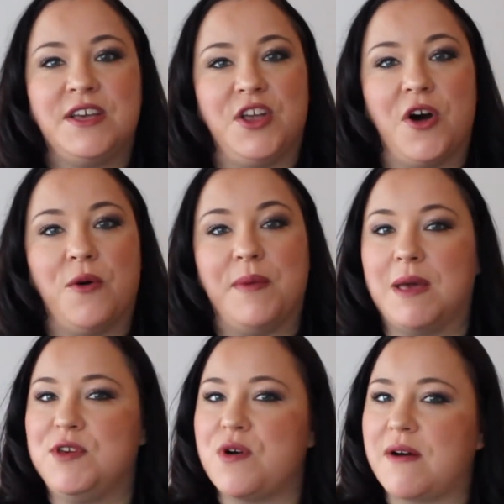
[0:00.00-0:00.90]

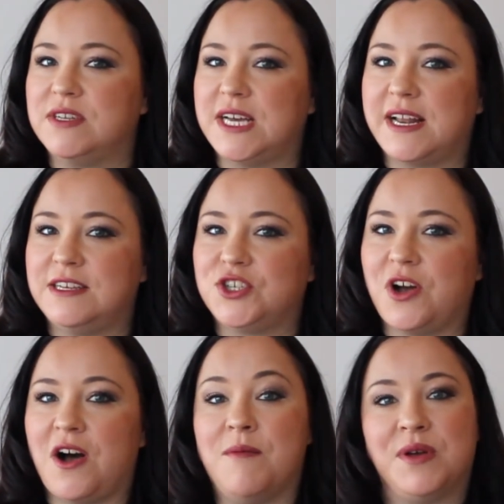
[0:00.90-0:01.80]
Maybe you have a dead-end
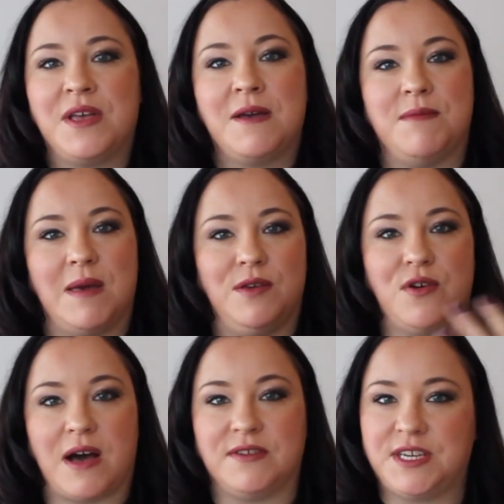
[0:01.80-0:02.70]
job, maybe you
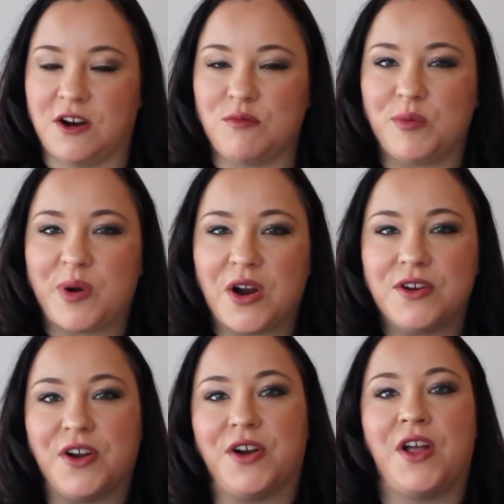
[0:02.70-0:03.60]
have a terrible
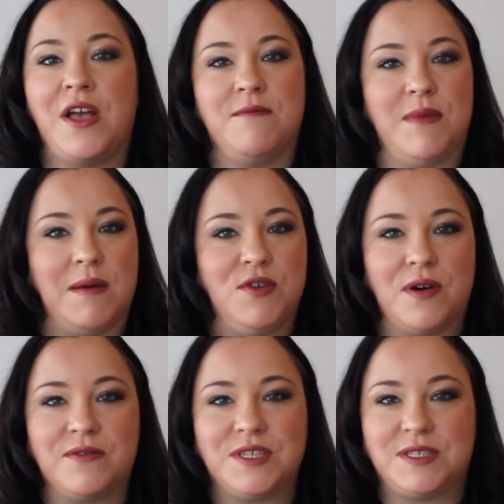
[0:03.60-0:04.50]
partner, maybe you
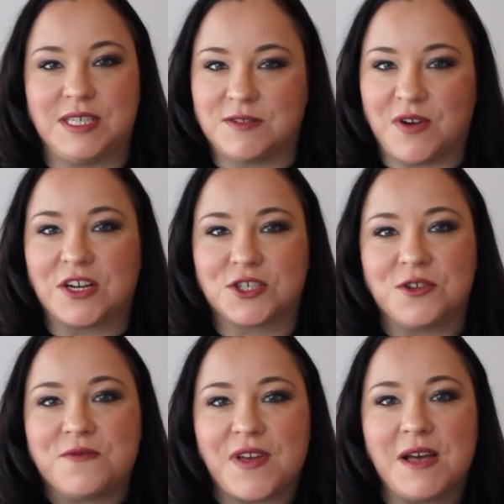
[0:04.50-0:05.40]
have a
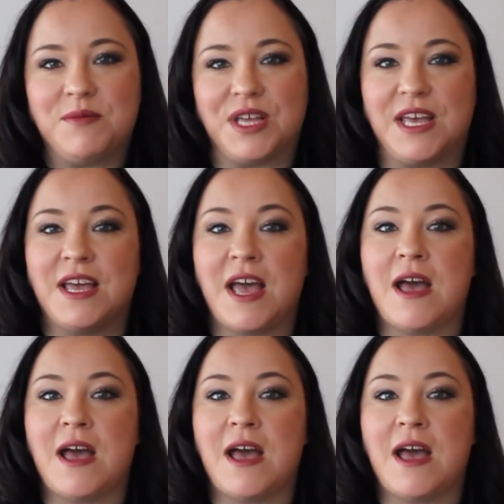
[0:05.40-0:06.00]
dysfunctional family.